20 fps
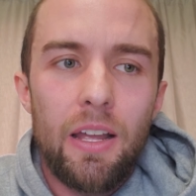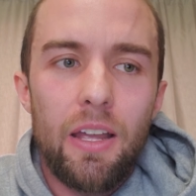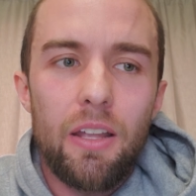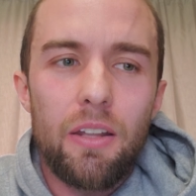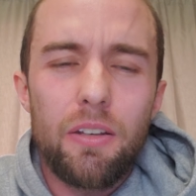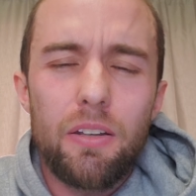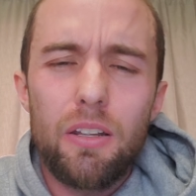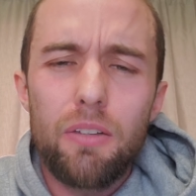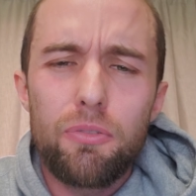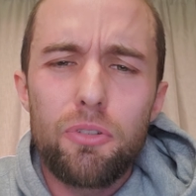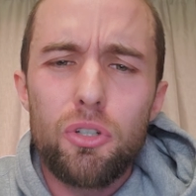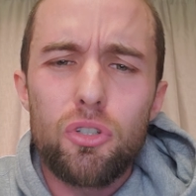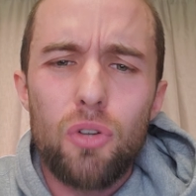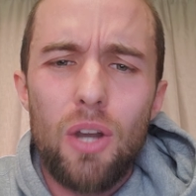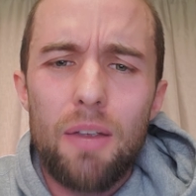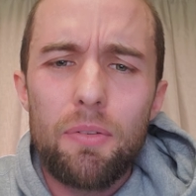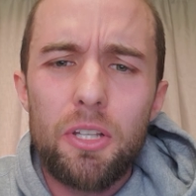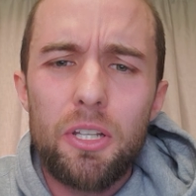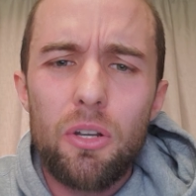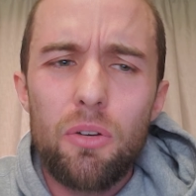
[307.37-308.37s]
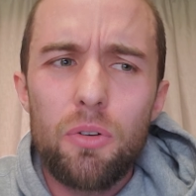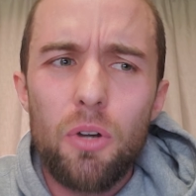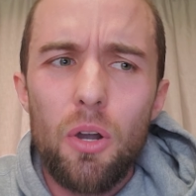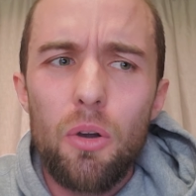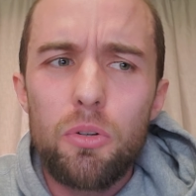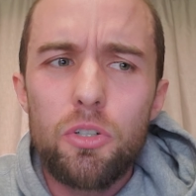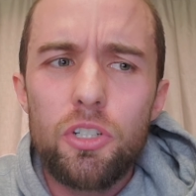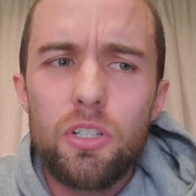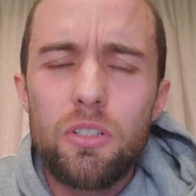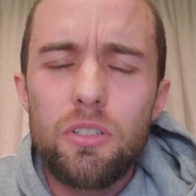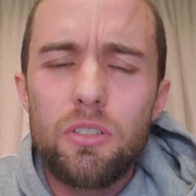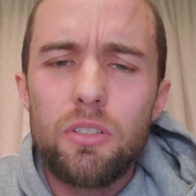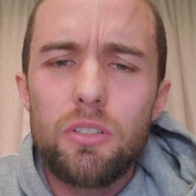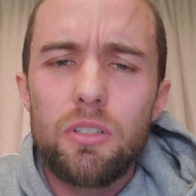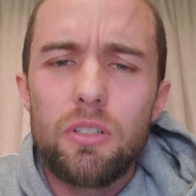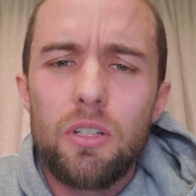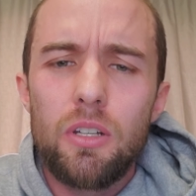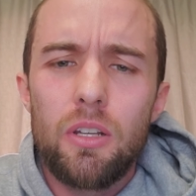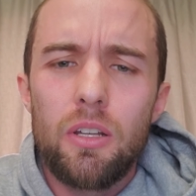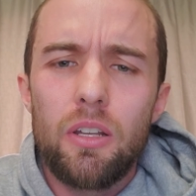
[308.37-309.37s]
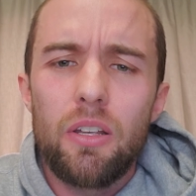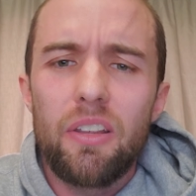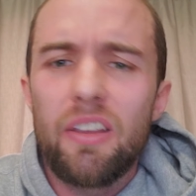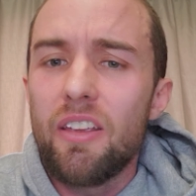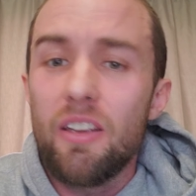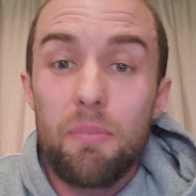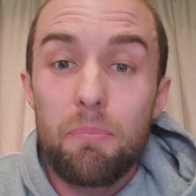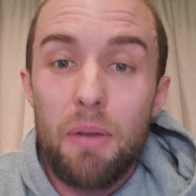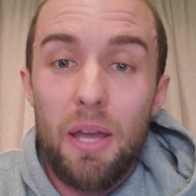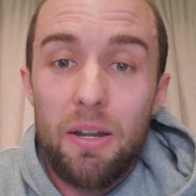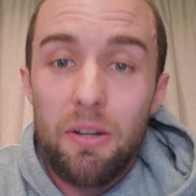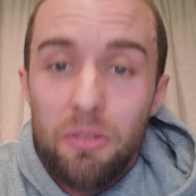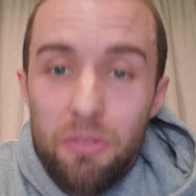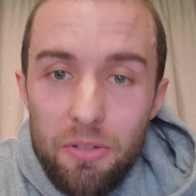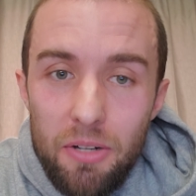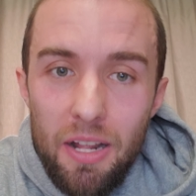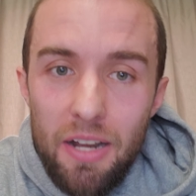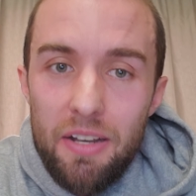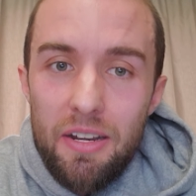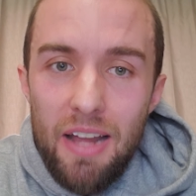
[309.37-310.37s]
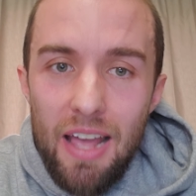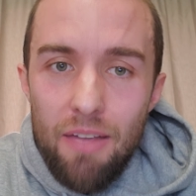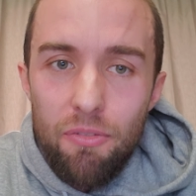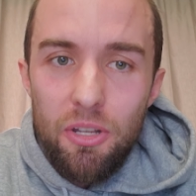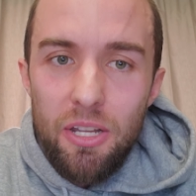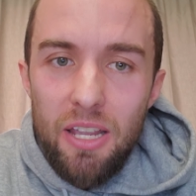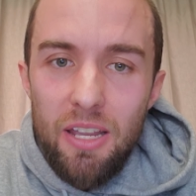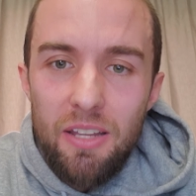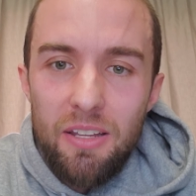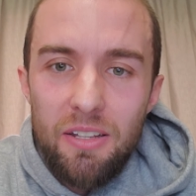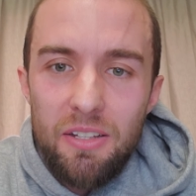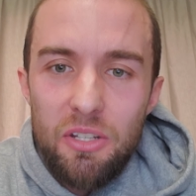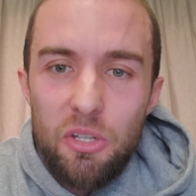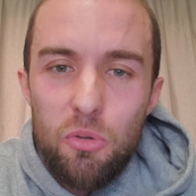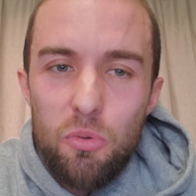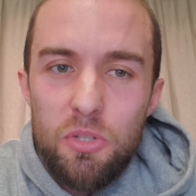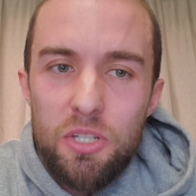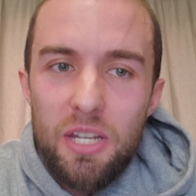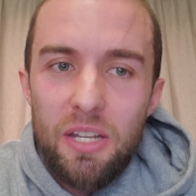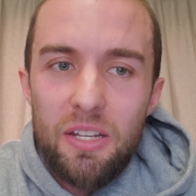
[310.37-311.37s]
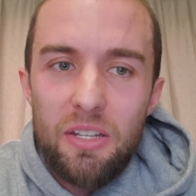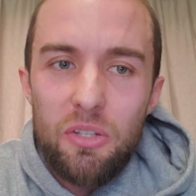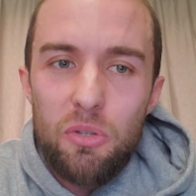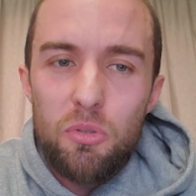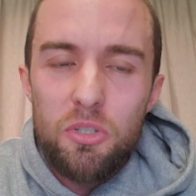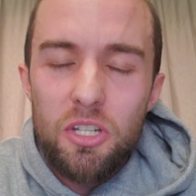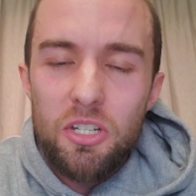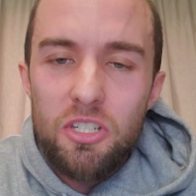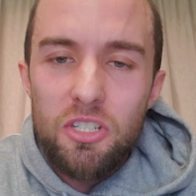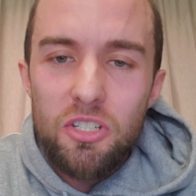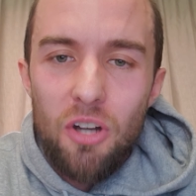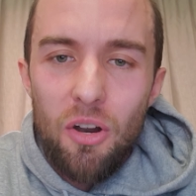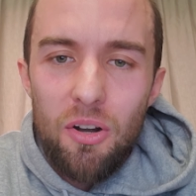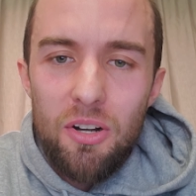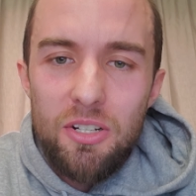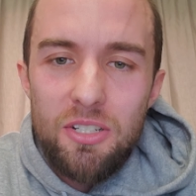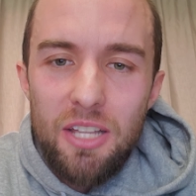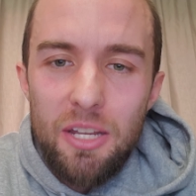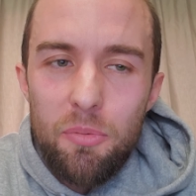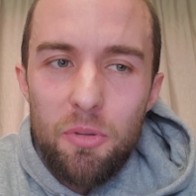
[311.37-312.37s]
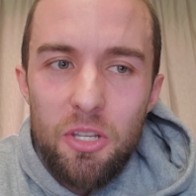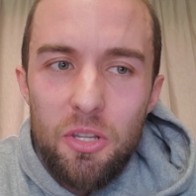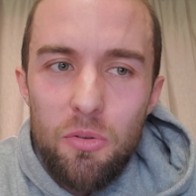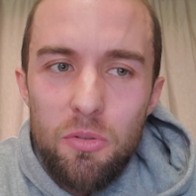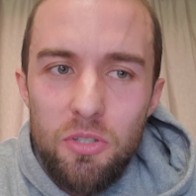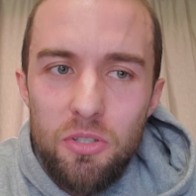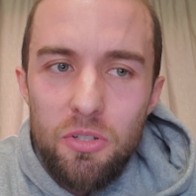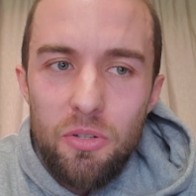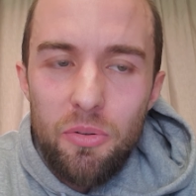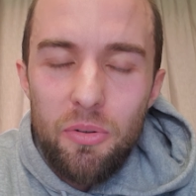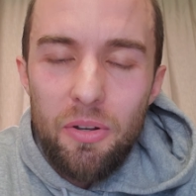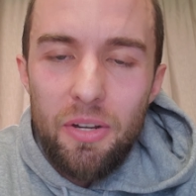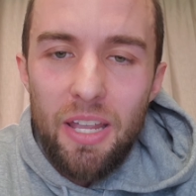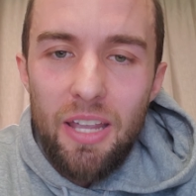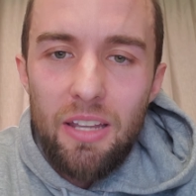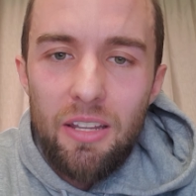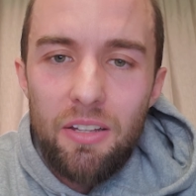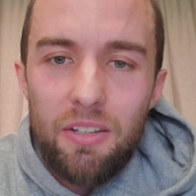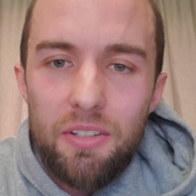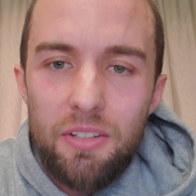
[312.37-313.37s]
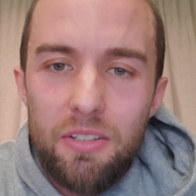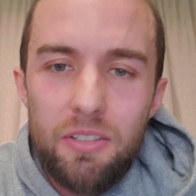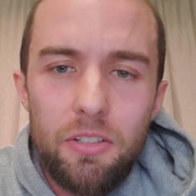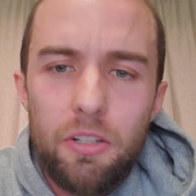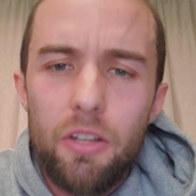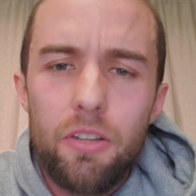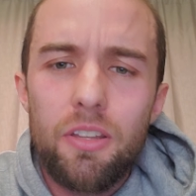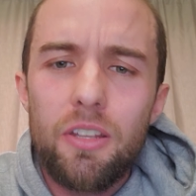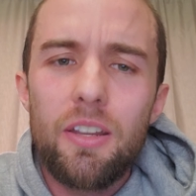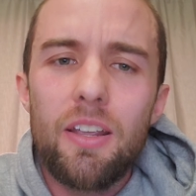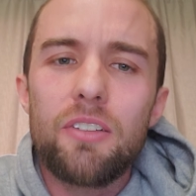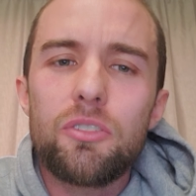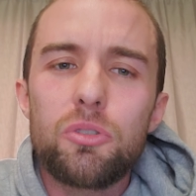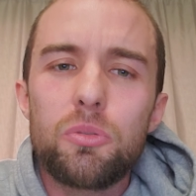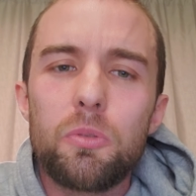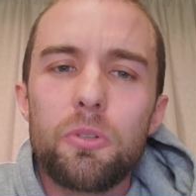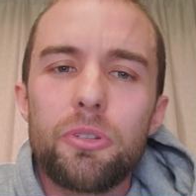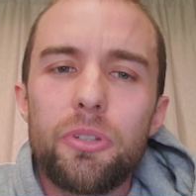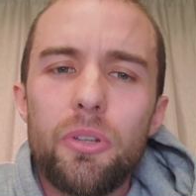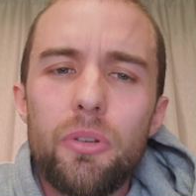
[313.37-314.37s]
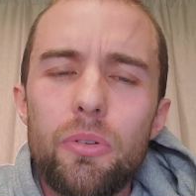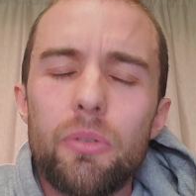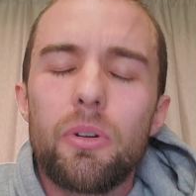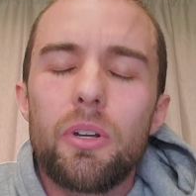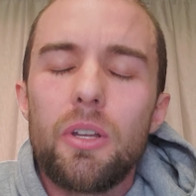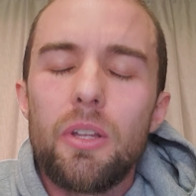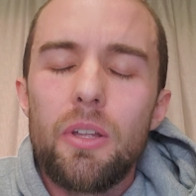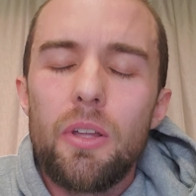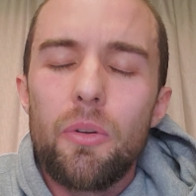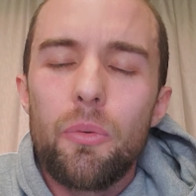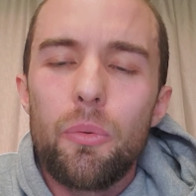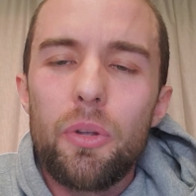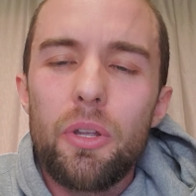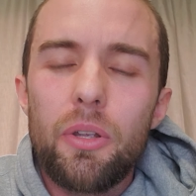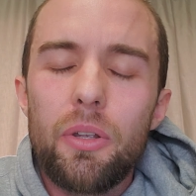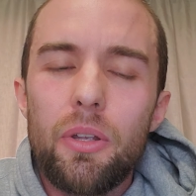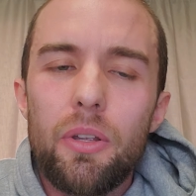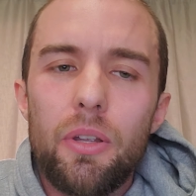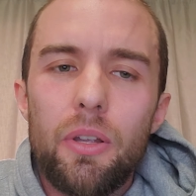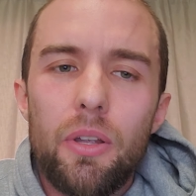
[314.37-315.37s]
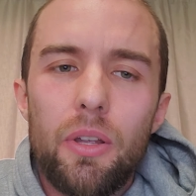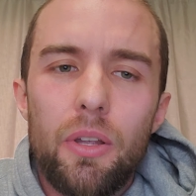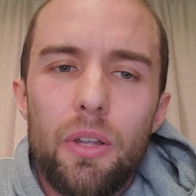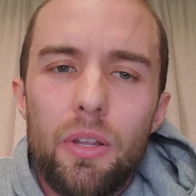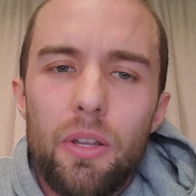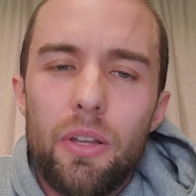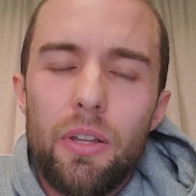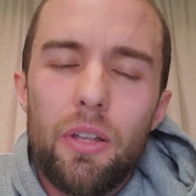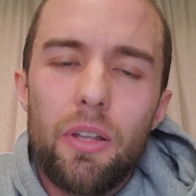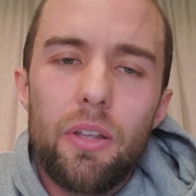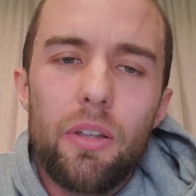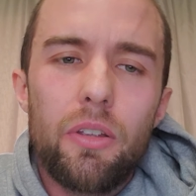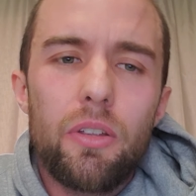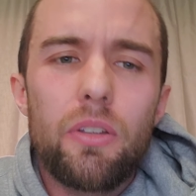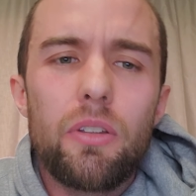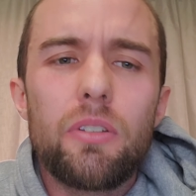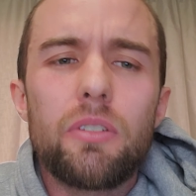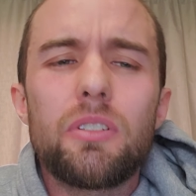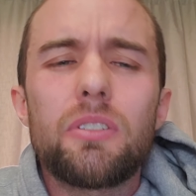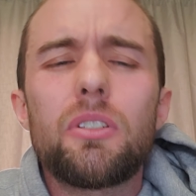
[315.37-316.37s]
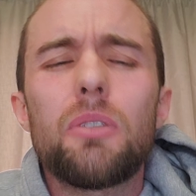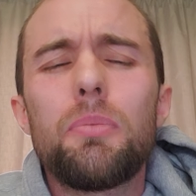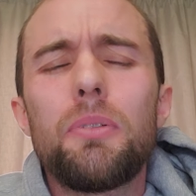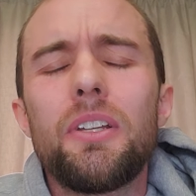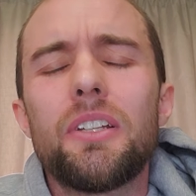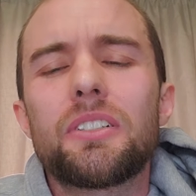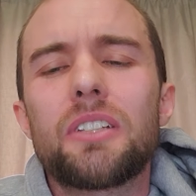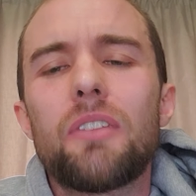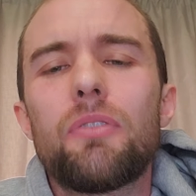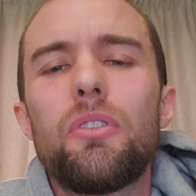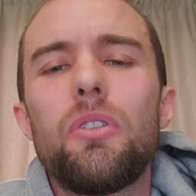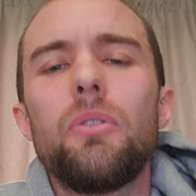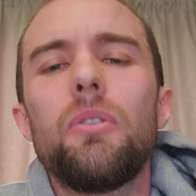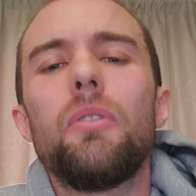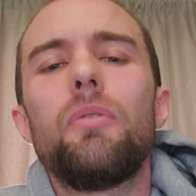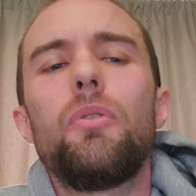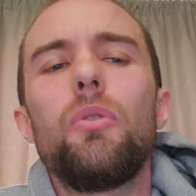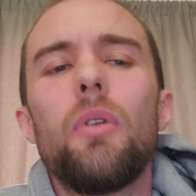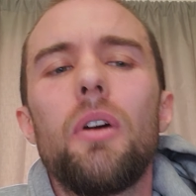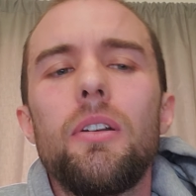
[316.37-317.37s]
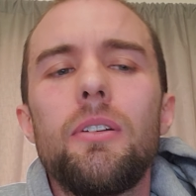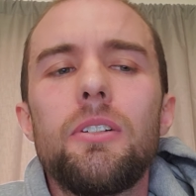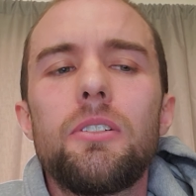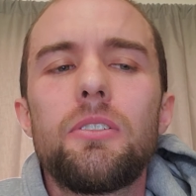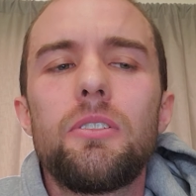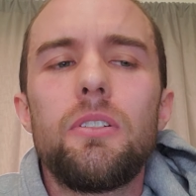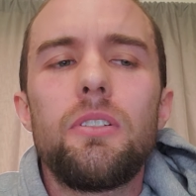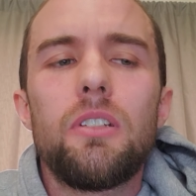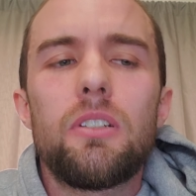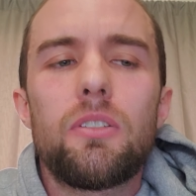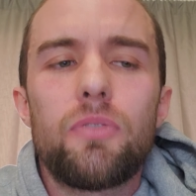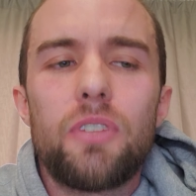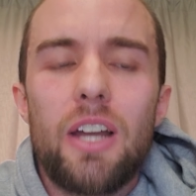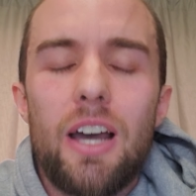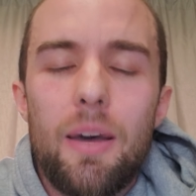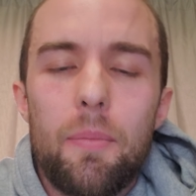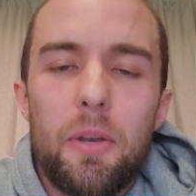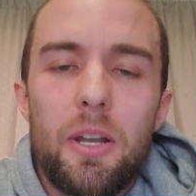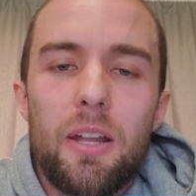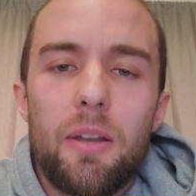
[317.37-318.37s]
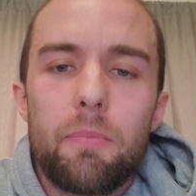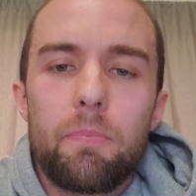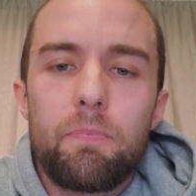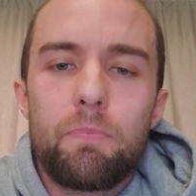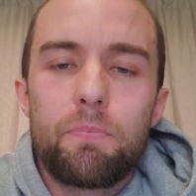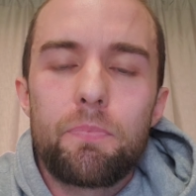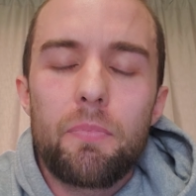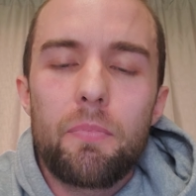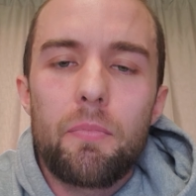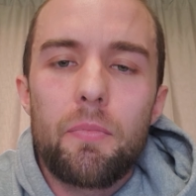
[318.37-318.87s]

and if you're traveling over oceans you better learn how to navigate using using stars like we used to okay nothing else will do we uh, so please if you if you understood this phenomenon